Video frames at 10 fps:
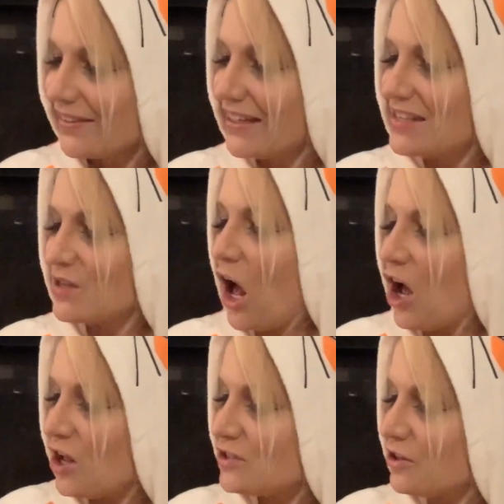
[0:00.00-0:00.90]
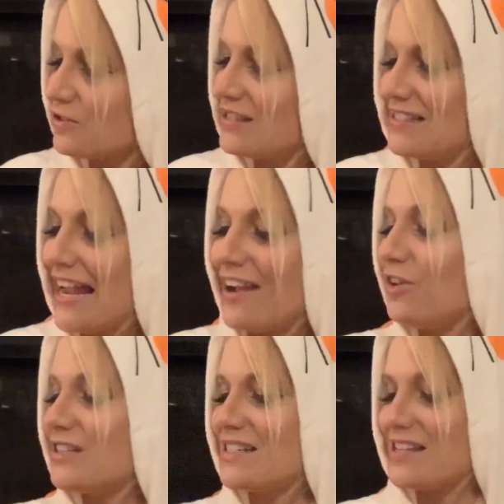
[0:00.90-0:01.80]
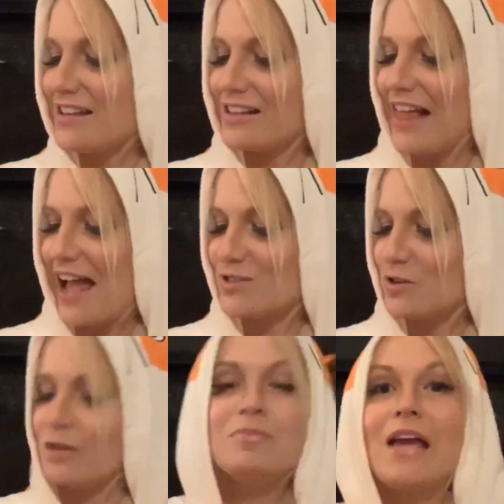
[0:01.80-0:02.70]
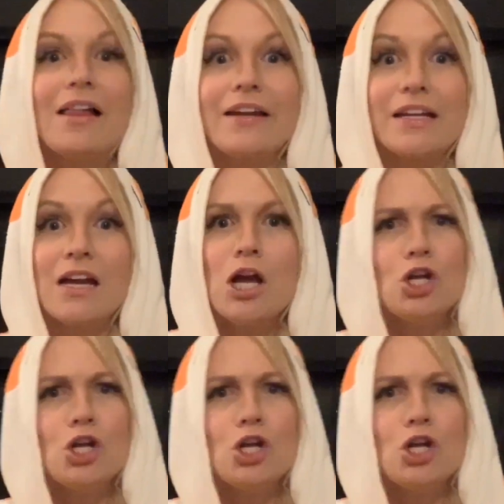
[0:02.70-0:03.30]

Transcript: as Aldo sailed into the classroom yelling,